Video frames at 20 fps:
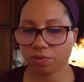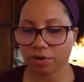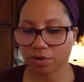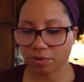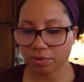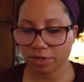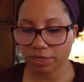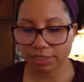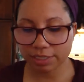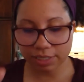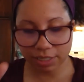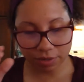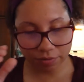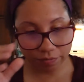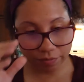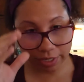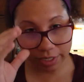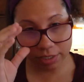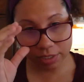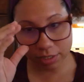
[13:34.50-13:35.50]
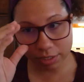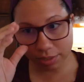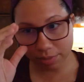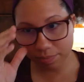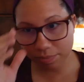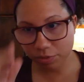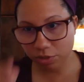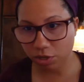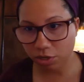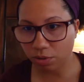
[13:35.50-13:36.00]
We're going to sing Race.
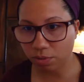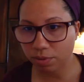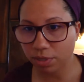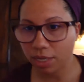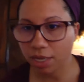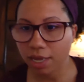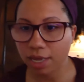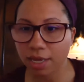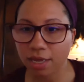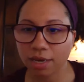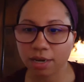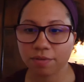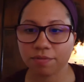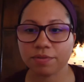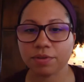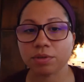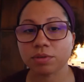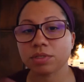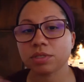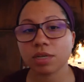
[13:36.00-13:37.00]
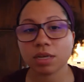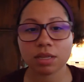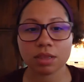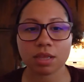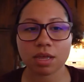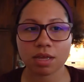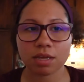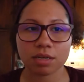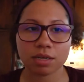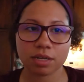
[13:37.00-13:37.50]
So again, if you sing
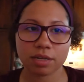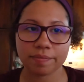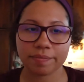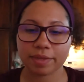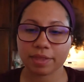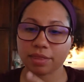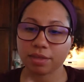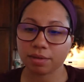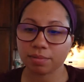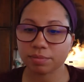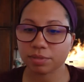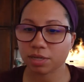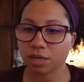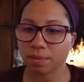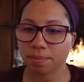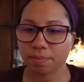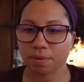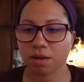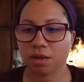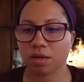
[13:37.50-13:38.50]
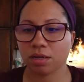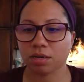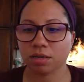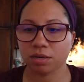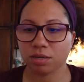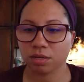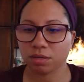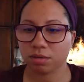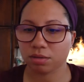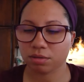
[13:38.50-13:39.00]
along, give me a thumbs up
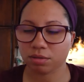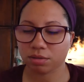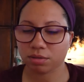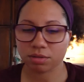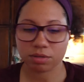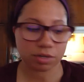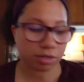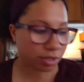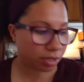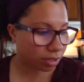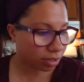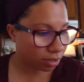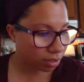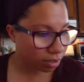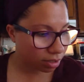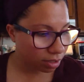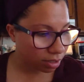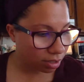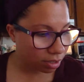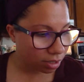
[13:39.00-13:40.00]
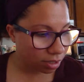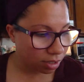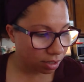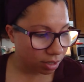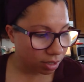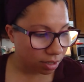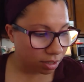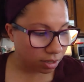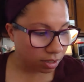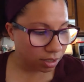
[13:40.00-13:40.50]
on your
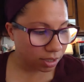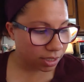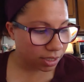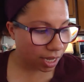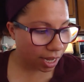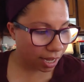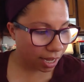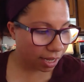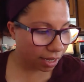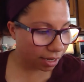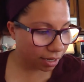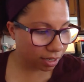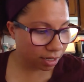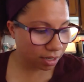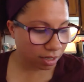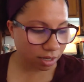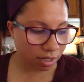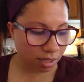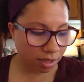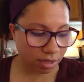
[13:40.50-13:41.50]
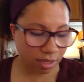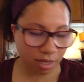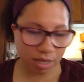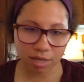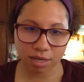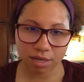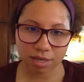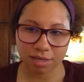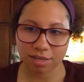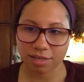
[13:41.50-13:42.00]
tag, and
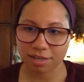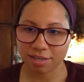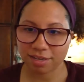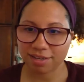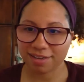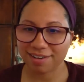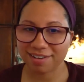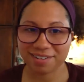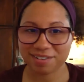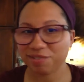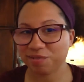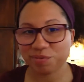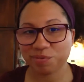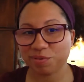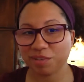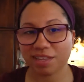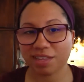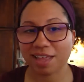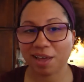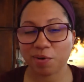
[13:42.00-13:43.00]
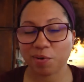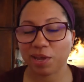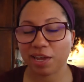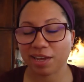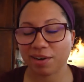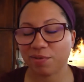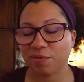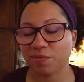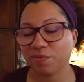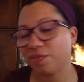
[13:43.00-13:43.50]
then that way
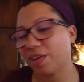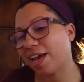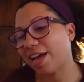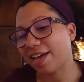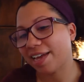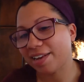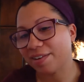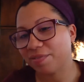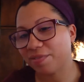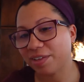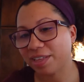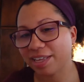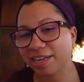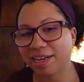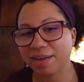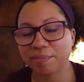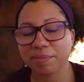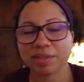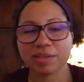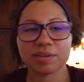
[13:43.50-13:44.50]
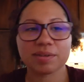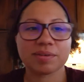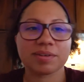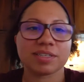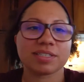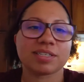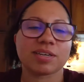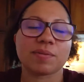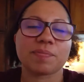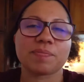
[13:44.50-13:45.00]
I don't kind of feel like I'm
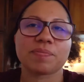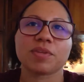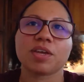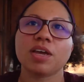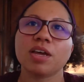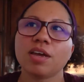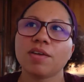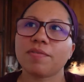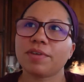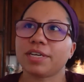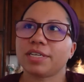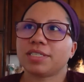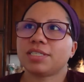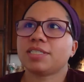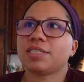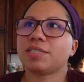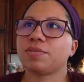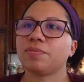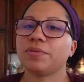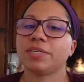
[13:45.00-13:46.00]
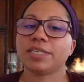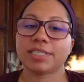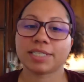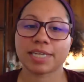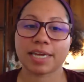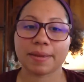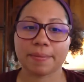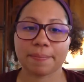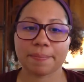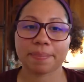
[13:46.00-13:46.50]
alone. So Race,
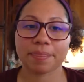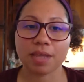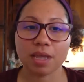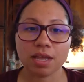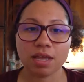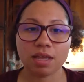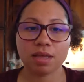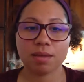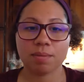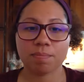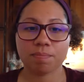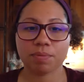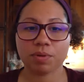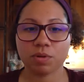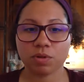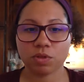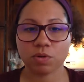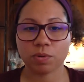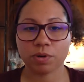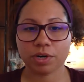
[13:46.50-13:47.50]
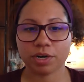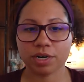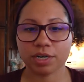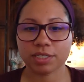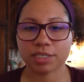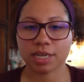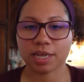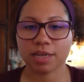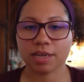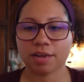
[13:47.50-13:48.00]
restate. Pull the
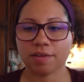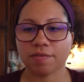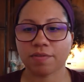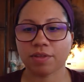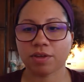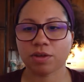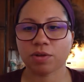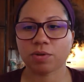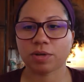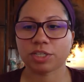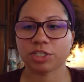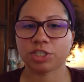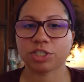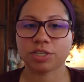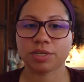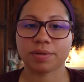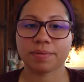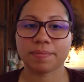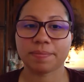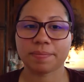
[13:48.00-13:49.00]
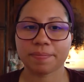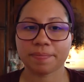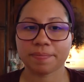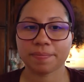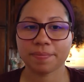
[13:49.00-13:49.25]
words out of the question.